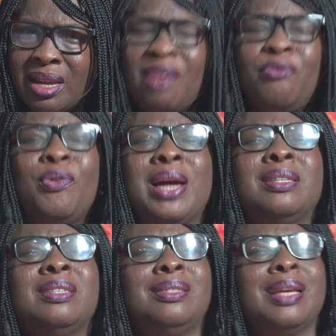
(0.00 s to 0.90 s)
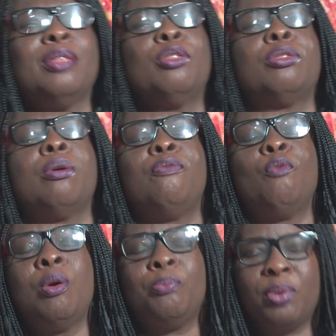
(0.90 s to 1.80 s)
In fact, the death of
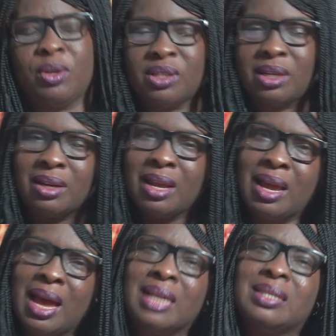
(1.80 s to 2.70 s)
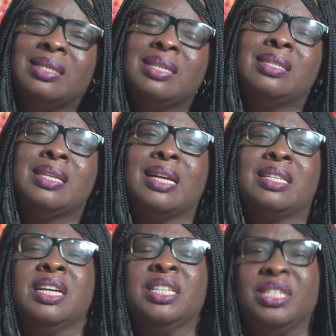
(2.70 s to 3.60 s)
one person, as it is said,
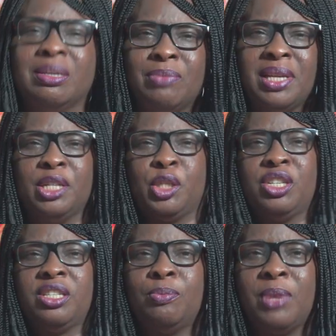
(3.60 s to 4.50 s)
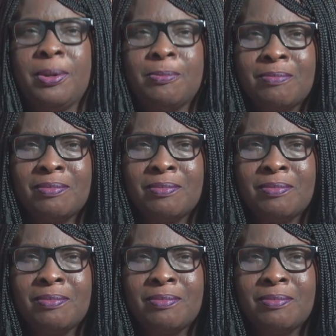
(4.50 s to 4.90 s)
diminishes me.